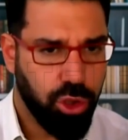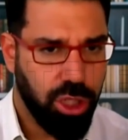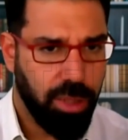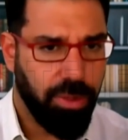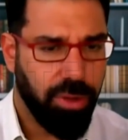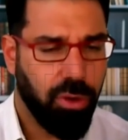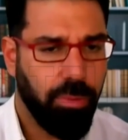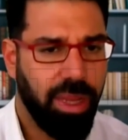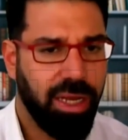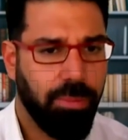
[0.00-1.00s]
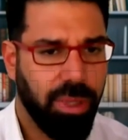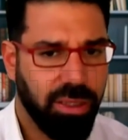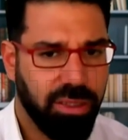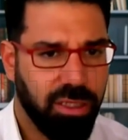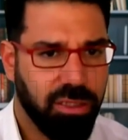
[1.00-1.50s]
leadership, on the
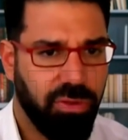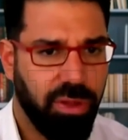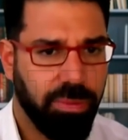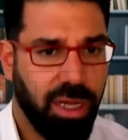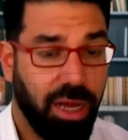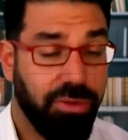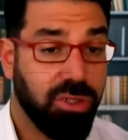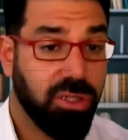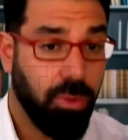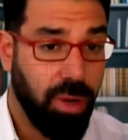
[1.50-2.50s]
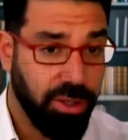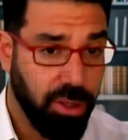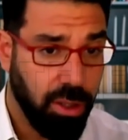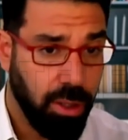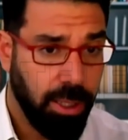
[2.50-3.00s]
remaining militants, for them to either
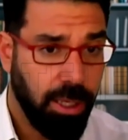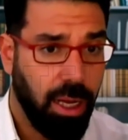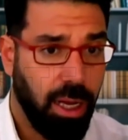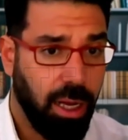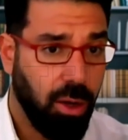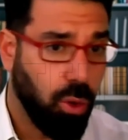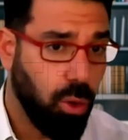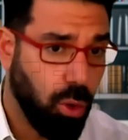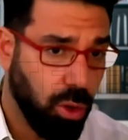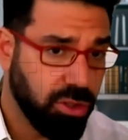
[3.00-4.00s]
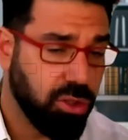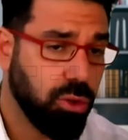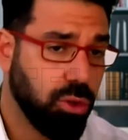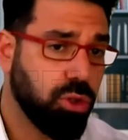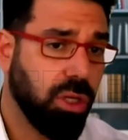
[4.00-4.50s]
surrender or
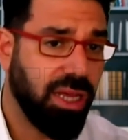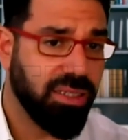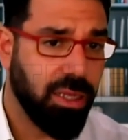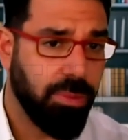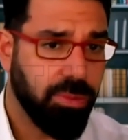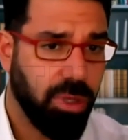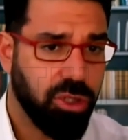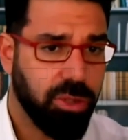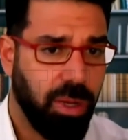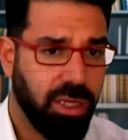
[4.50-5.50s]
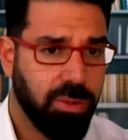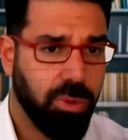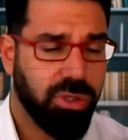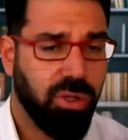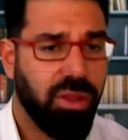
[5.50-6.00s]
to neutralize them as much as
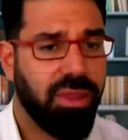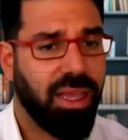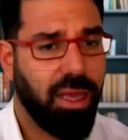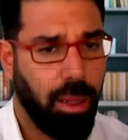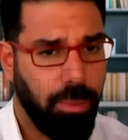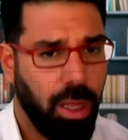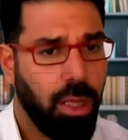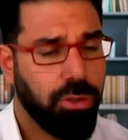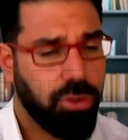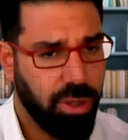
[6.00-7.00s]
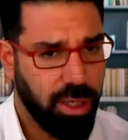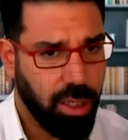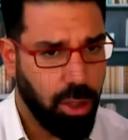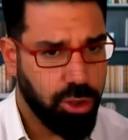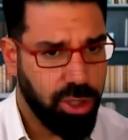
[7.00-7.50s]
possible, so that they come to
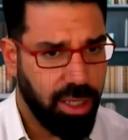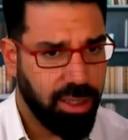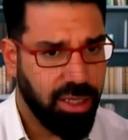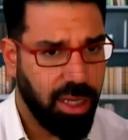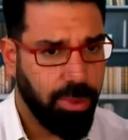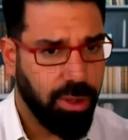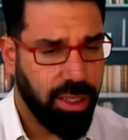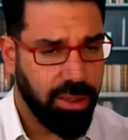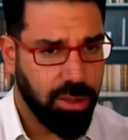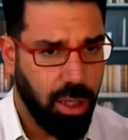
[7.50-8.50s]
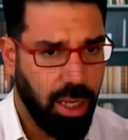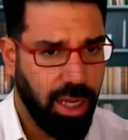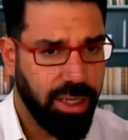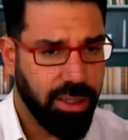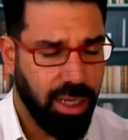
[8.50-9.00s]
the negotiating table in
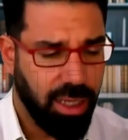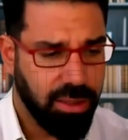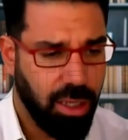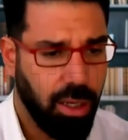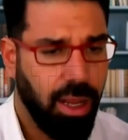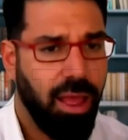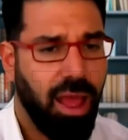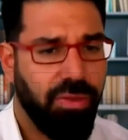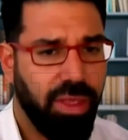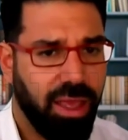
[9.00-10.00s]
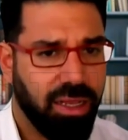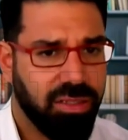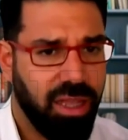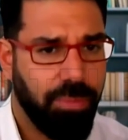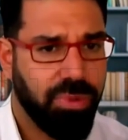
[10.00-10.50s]
Doha, in Qatar, and they
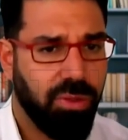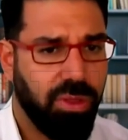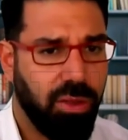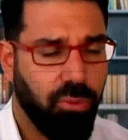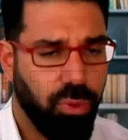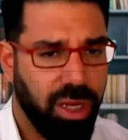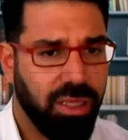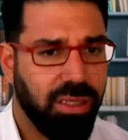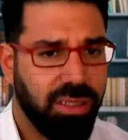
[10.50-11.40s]
accept the